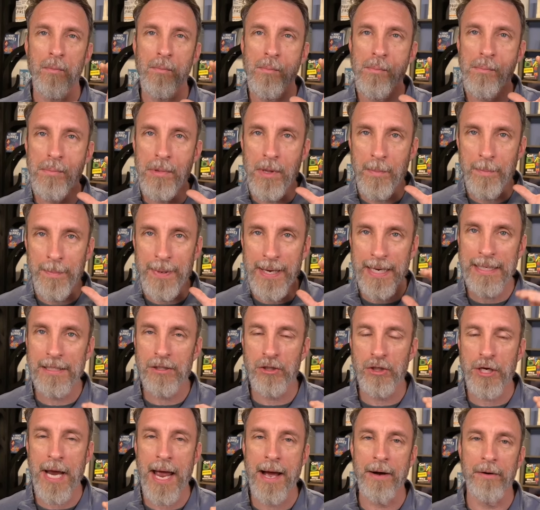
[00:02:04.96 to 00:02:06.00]
the biggest
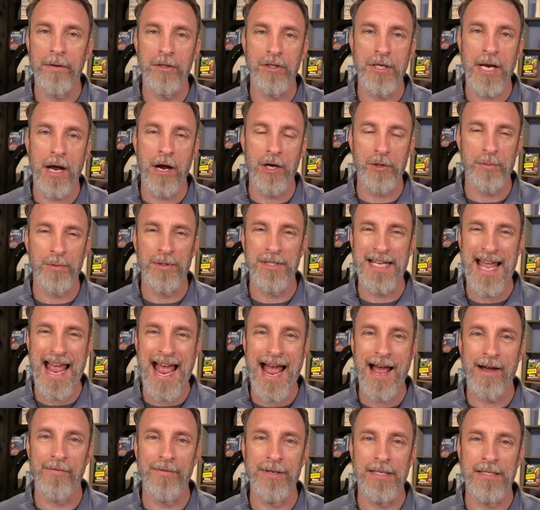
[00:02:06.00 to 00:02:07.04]
challenge that entrepreneurs
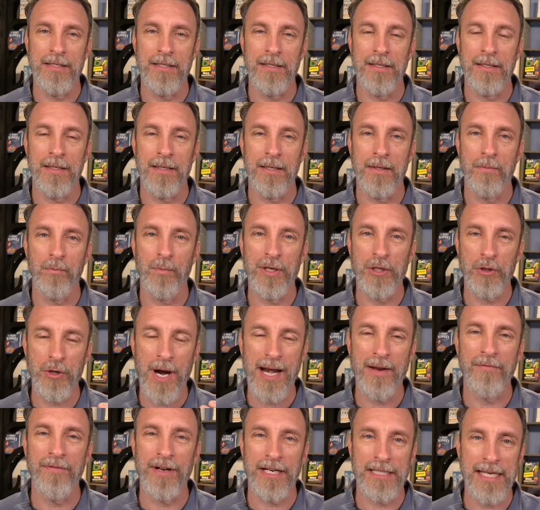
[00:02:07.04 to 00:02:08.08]
have is we try to
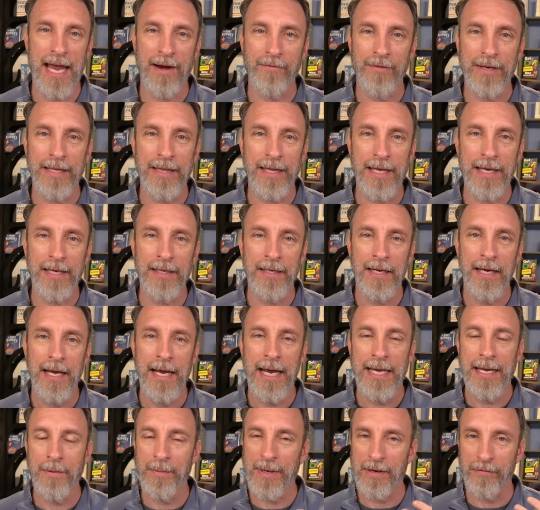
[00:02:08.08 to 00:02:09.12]
fix everything and
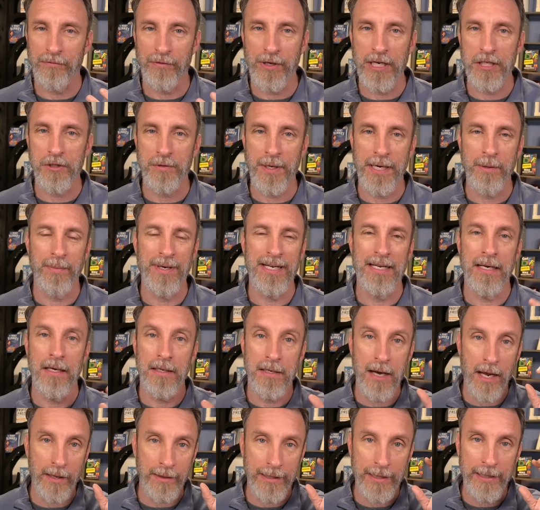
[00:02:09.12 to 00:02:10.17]
then we get frustrated when
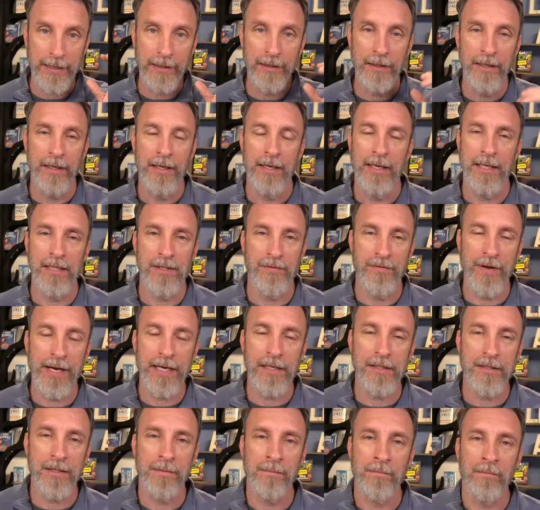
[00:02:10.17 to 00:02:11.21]
nothing is
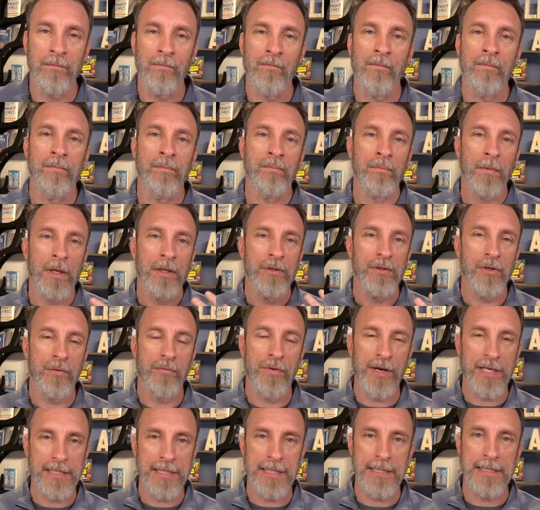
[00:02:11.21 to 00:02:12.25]
fixed. So
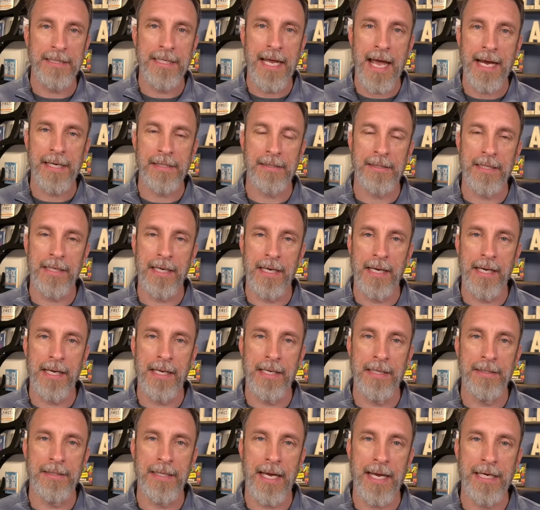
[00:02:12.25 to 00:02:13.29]
fix this next
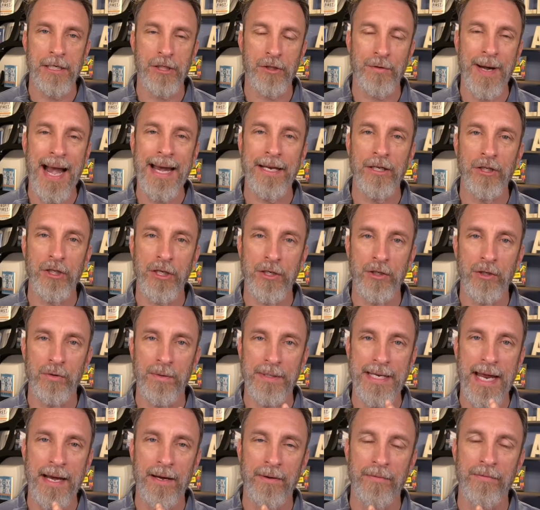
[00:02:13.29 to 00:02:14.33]
is a strategy to
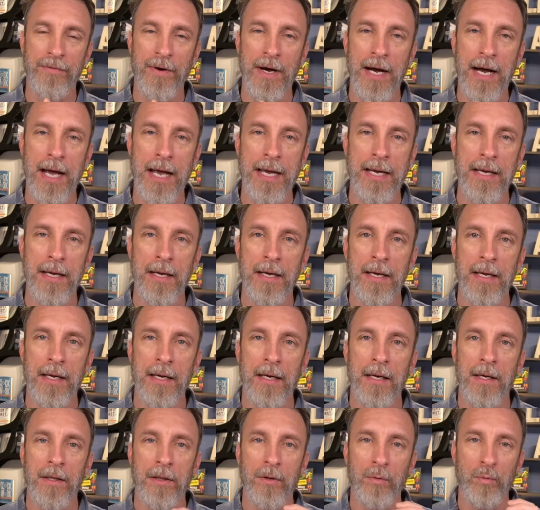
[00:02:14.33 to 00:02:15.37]
identify
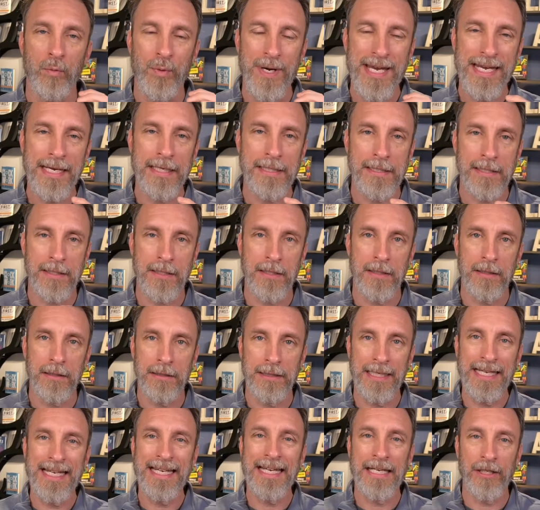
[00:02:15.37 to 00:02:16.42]
the weakest
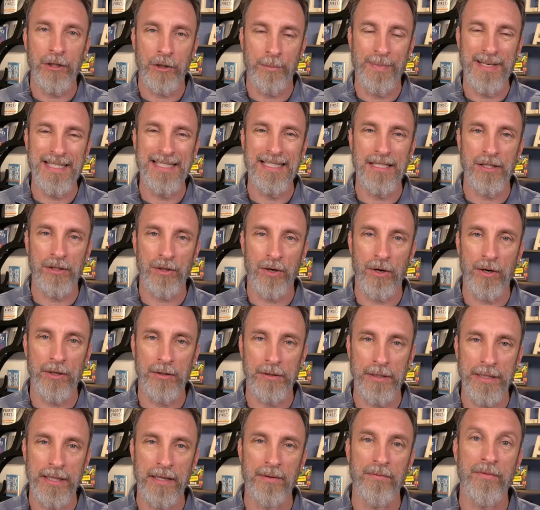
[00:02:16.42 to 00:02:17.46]
link in your business
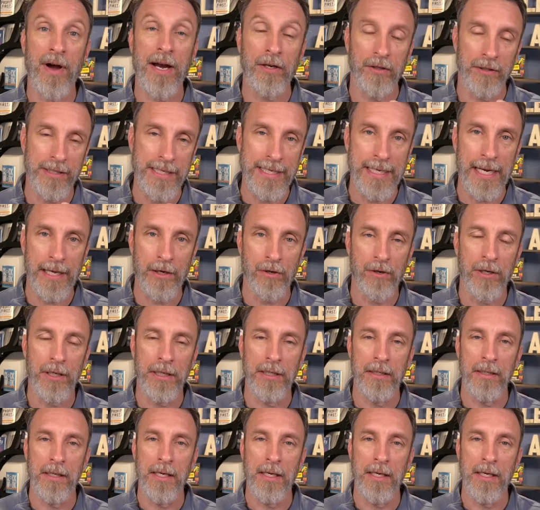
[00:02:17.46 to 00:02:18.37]
currently, the vital need I call it.